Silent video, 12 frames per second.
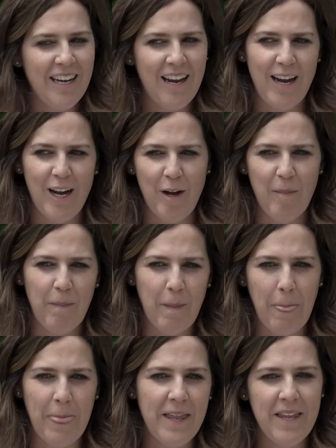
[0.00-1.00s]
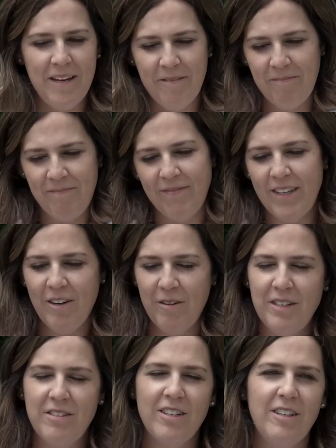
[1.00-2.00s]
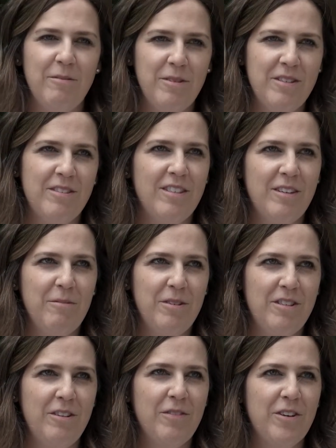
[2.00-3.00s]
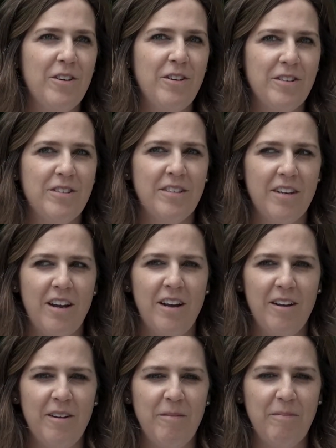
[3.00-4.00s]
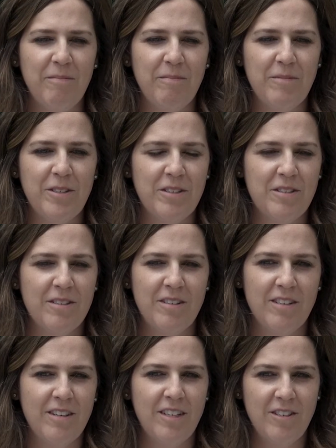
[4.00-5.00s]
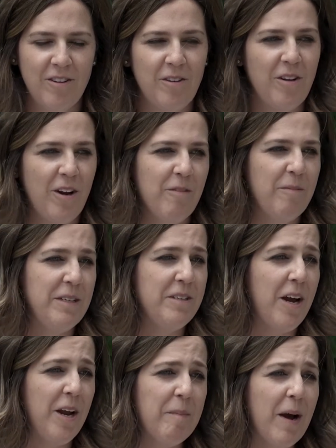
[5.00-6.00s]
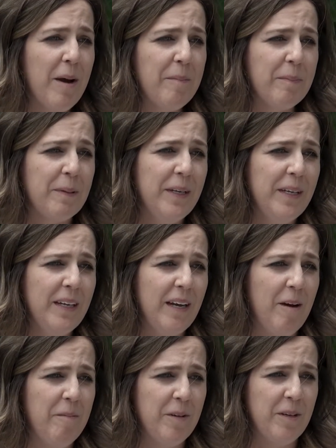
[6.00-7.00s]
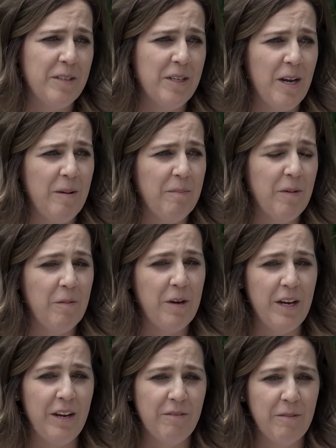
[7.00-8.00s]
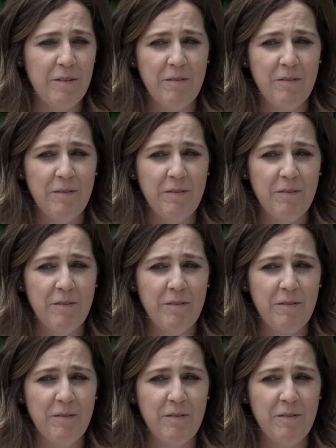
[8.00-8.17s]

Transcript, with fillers: Um, and then, you know, it's, it, was, it was difficult. Um, just, it took a lot of my time up. Um, a lot of time away from the